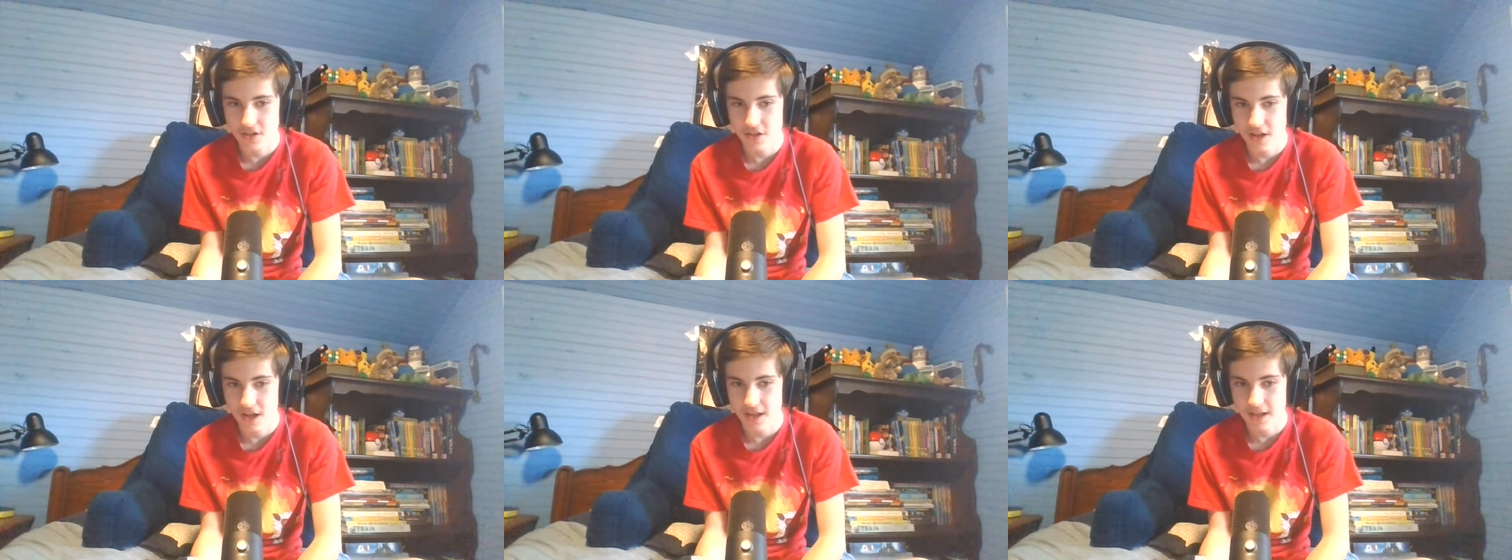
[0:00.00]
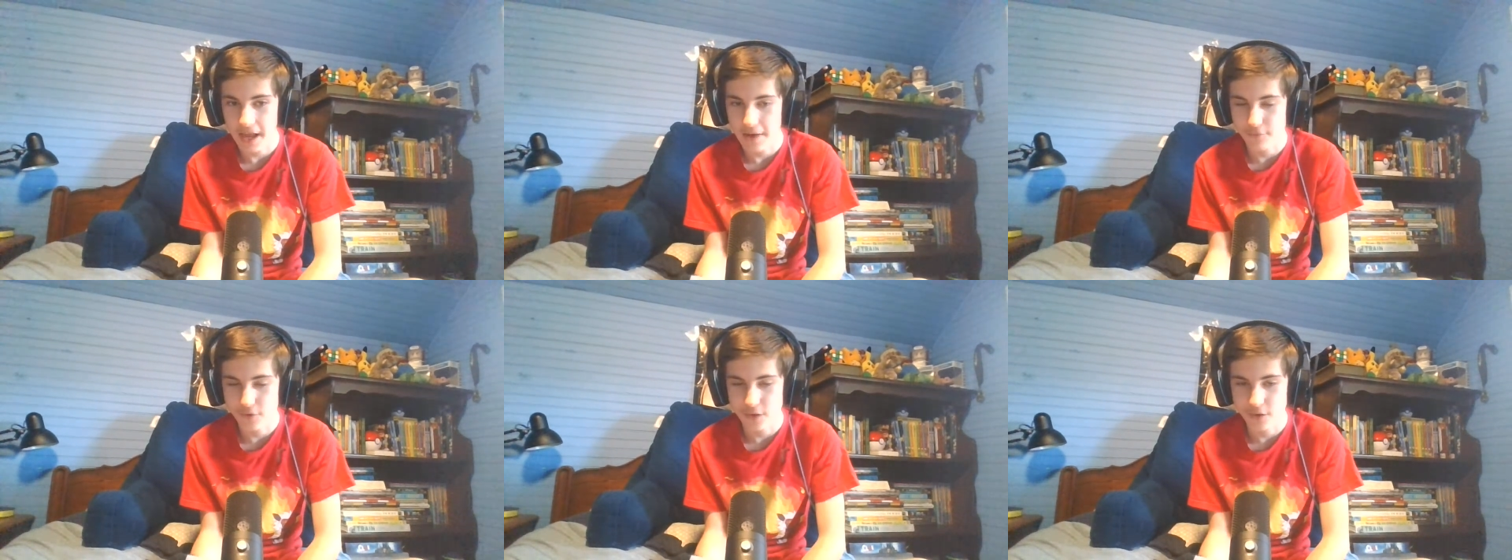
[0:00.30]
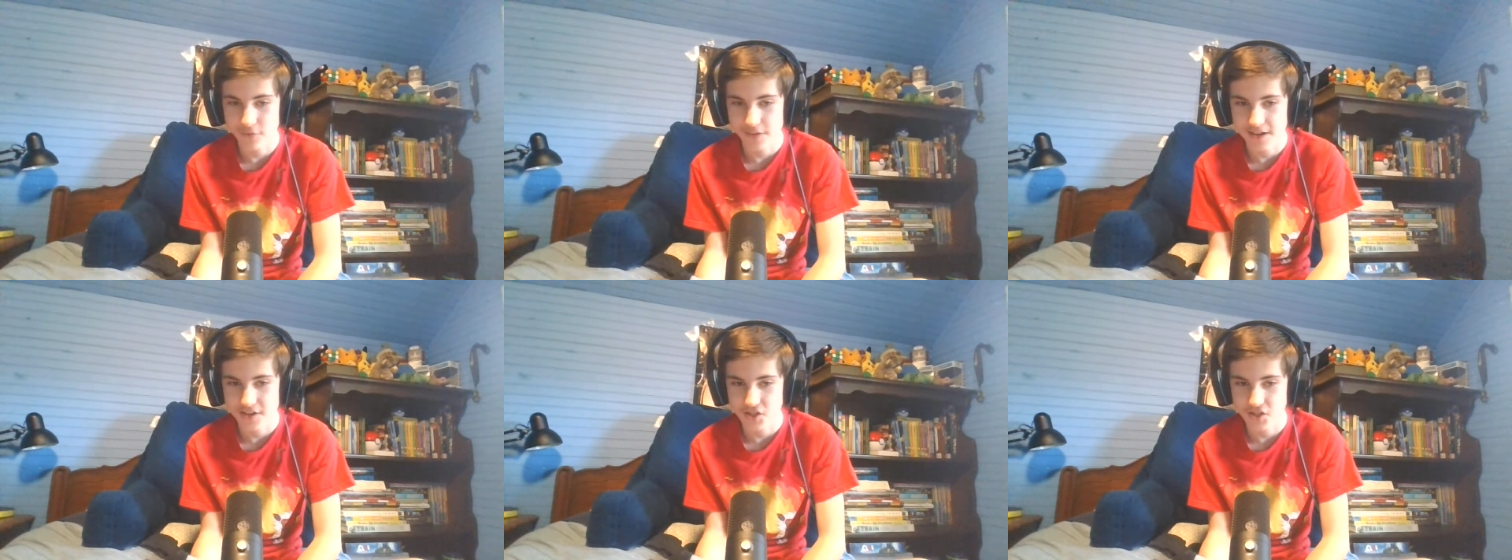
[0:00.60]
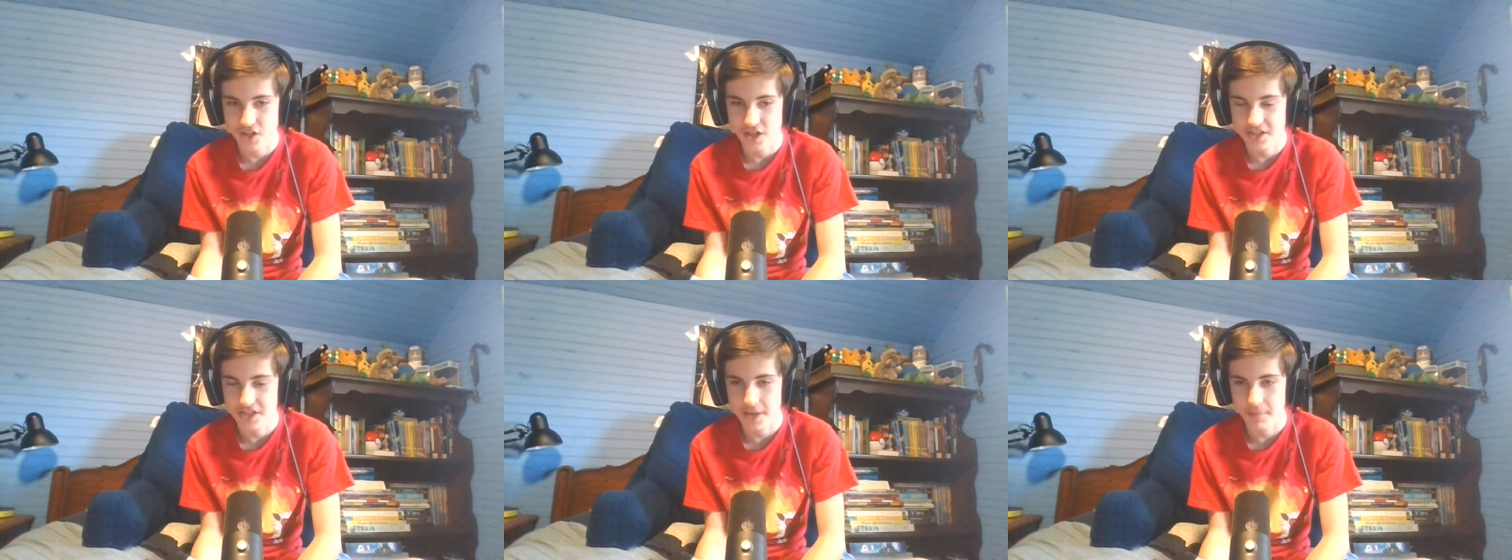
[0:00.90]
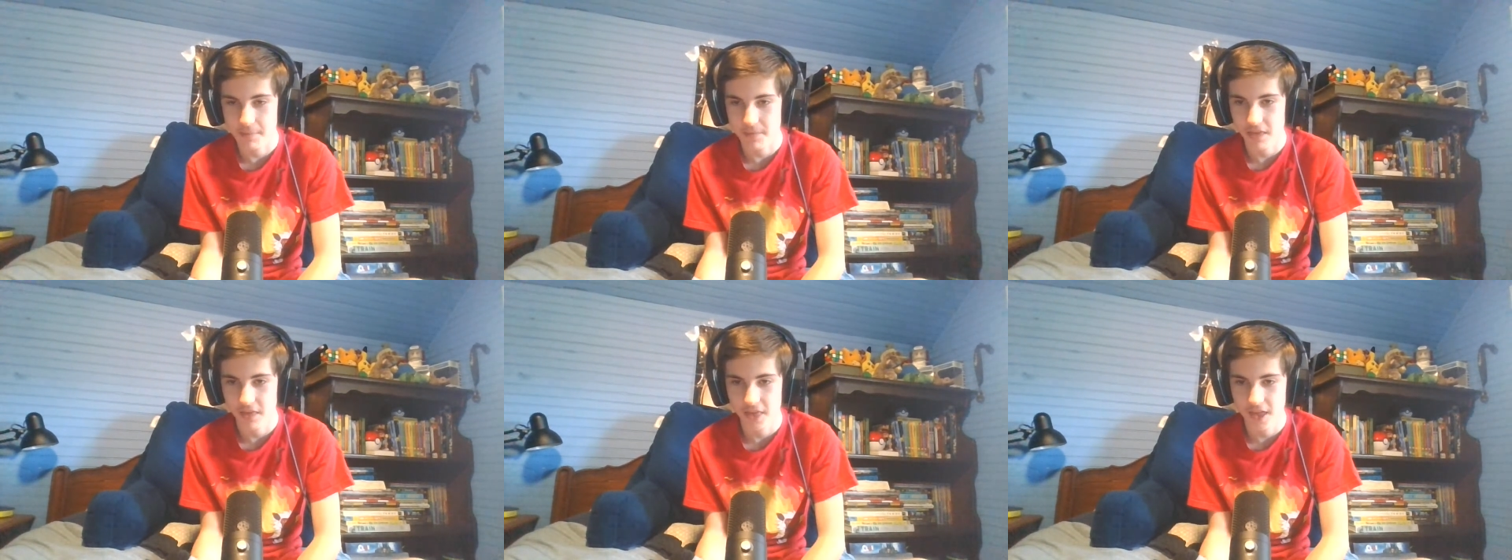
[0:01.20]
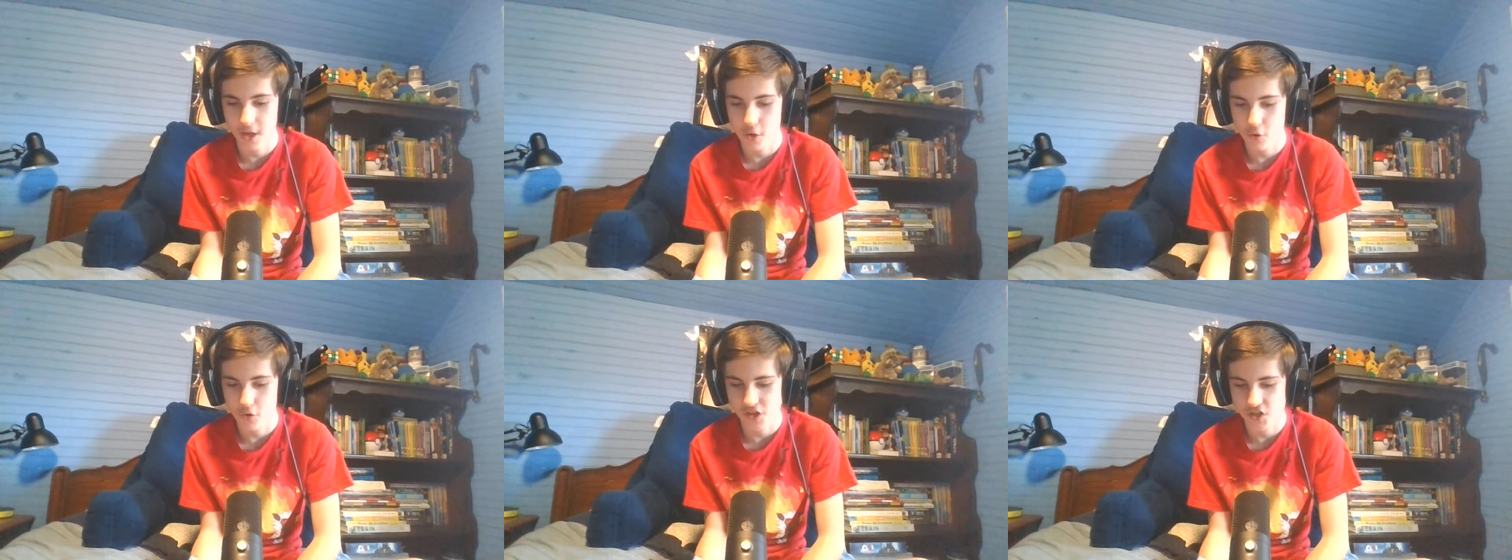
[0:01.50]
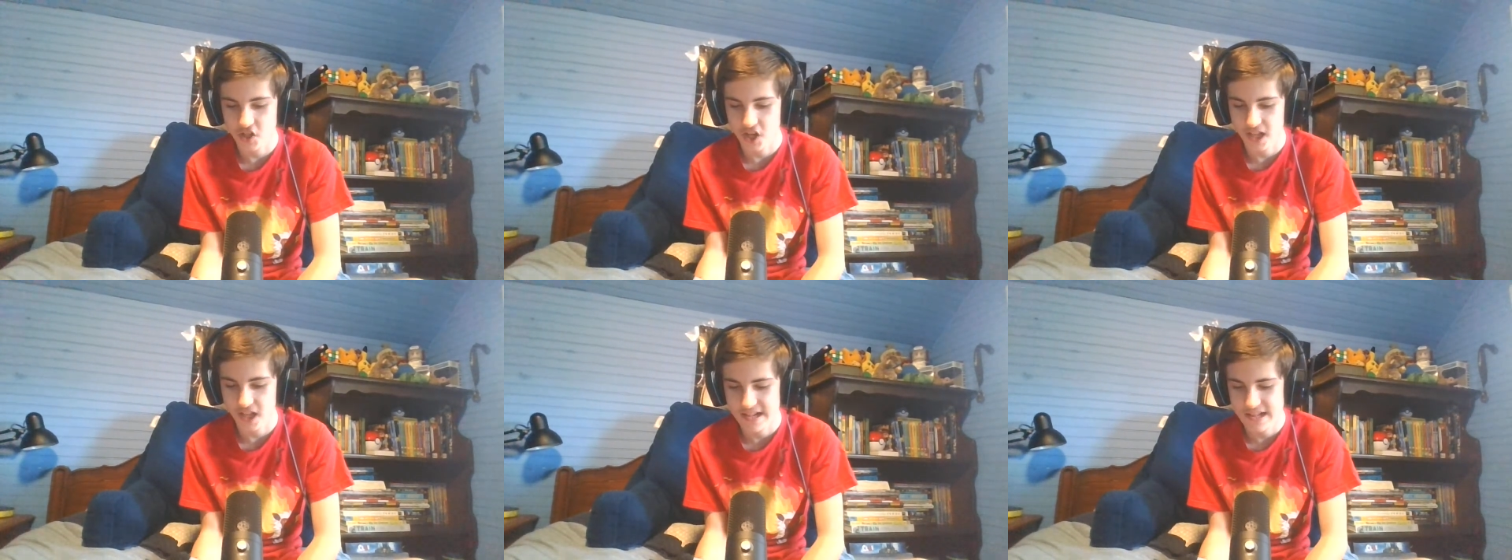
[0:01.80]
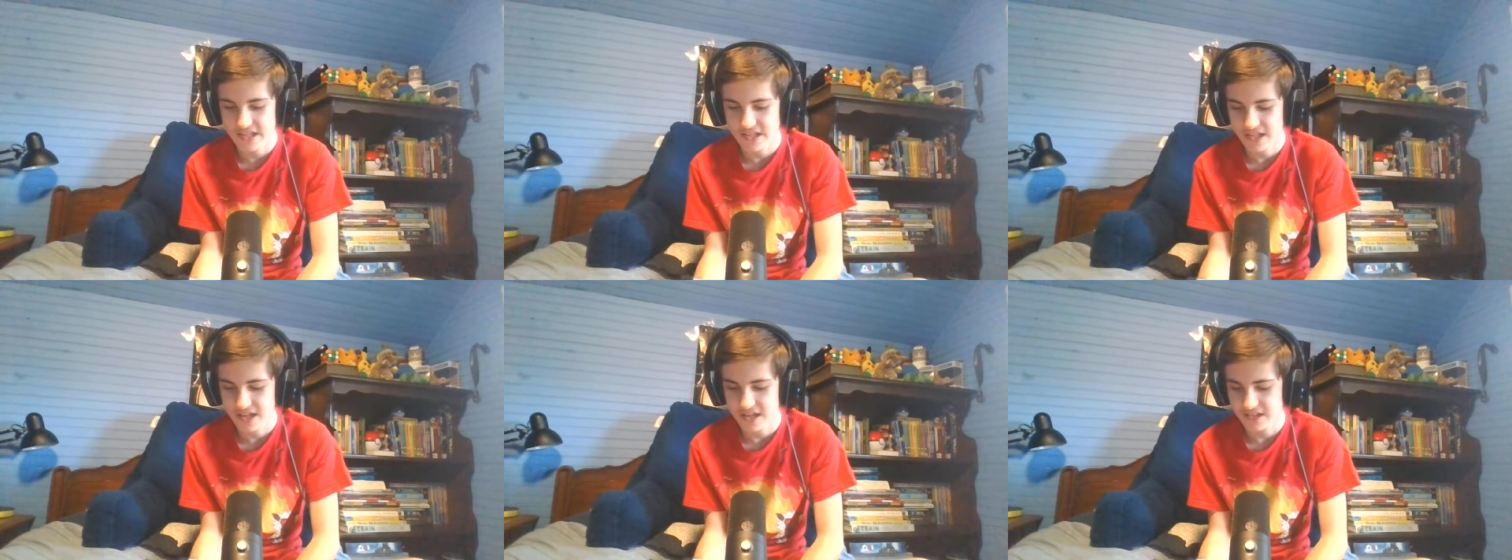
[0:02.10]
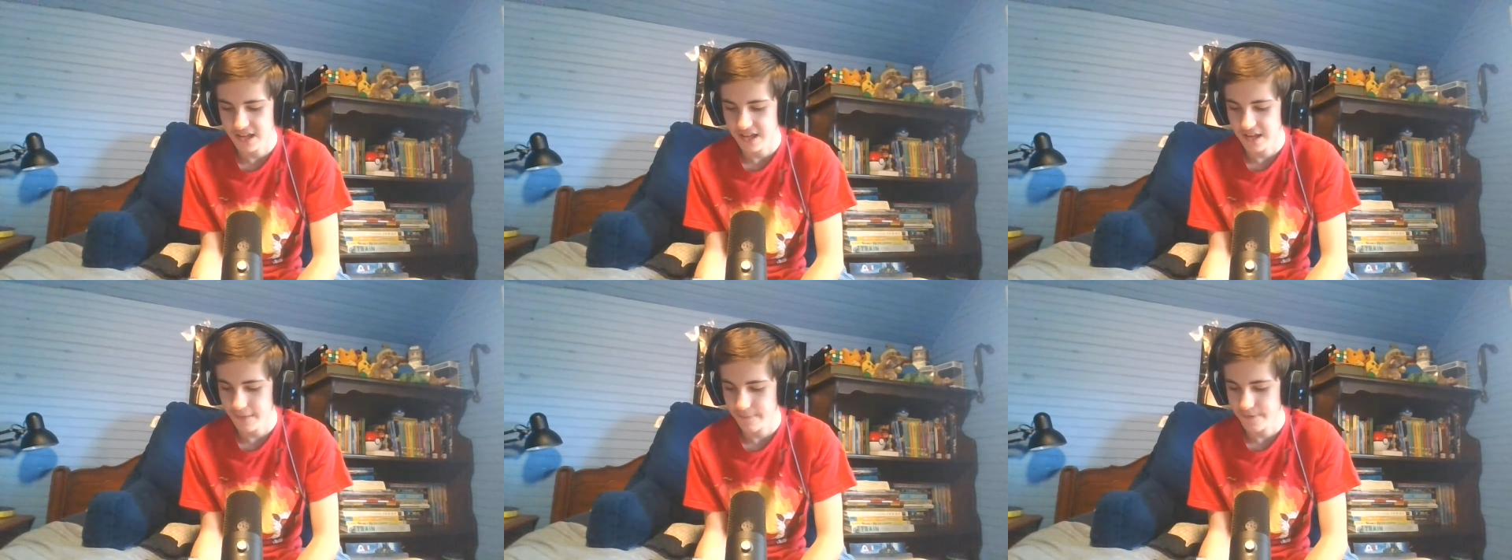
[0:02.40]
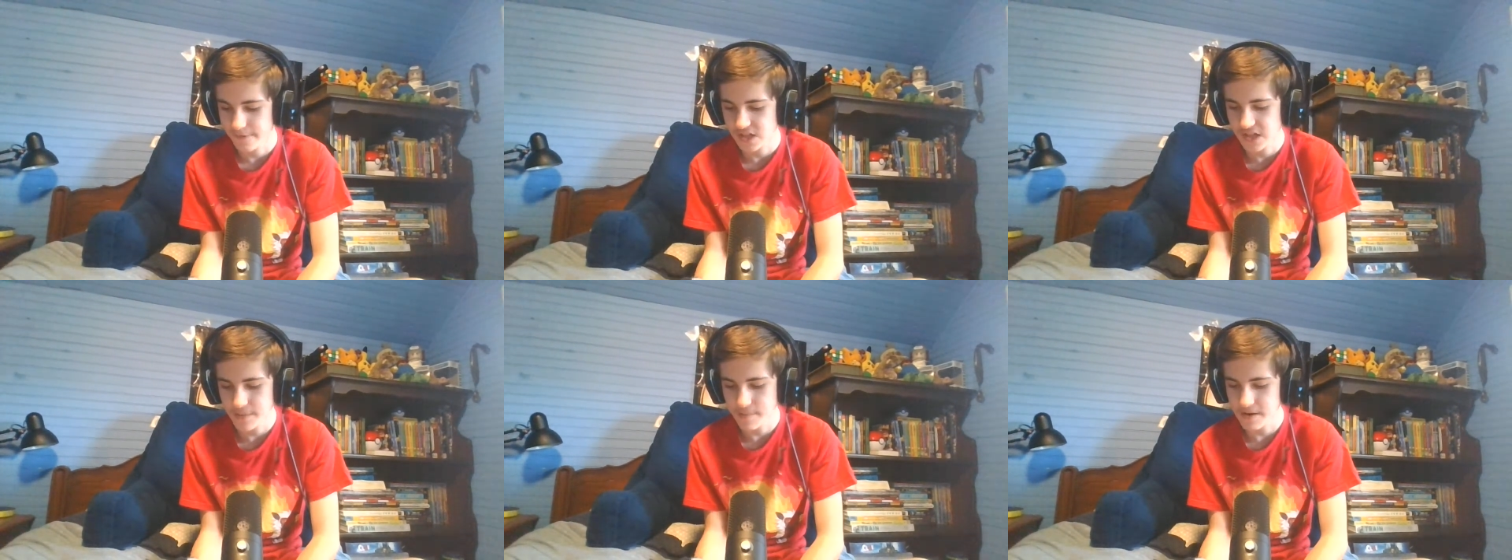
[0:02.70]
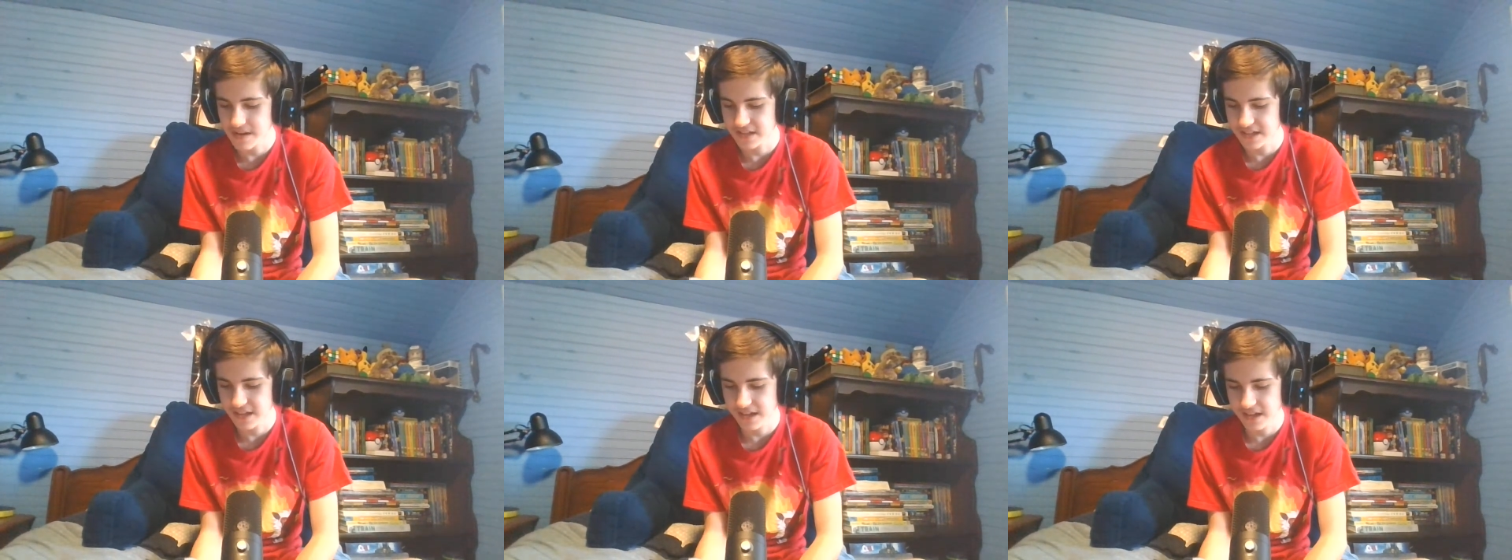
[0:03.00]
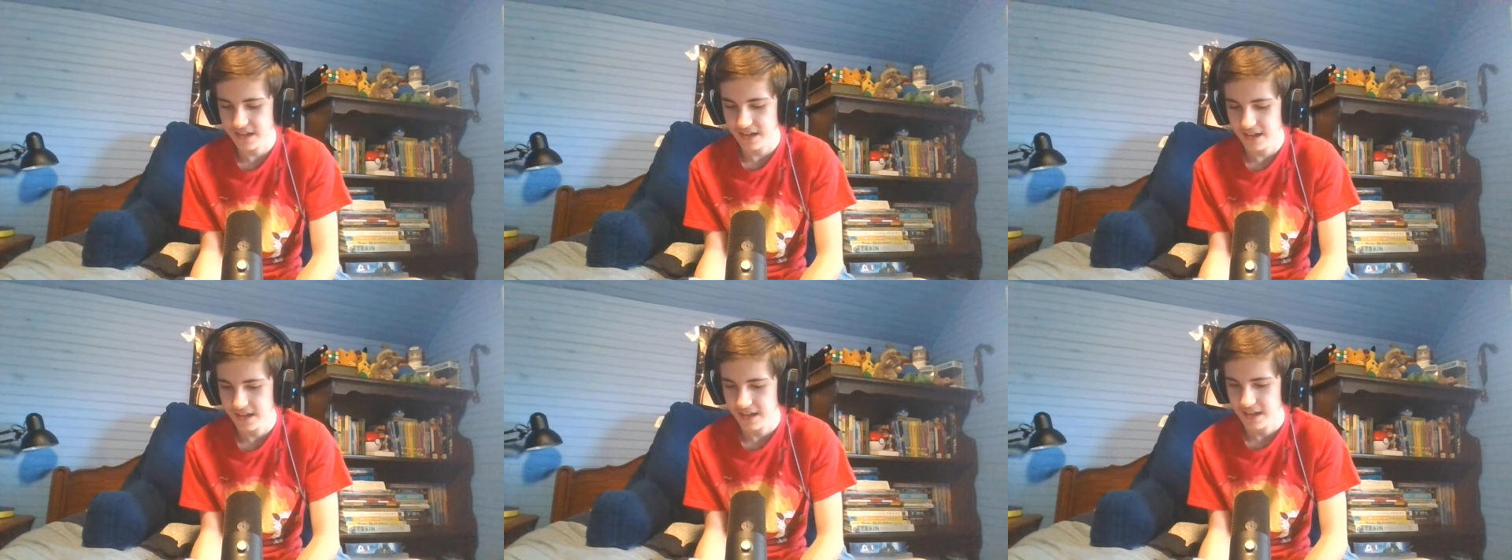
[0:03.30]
in every region except the Orange Islands, because, like, for some reason,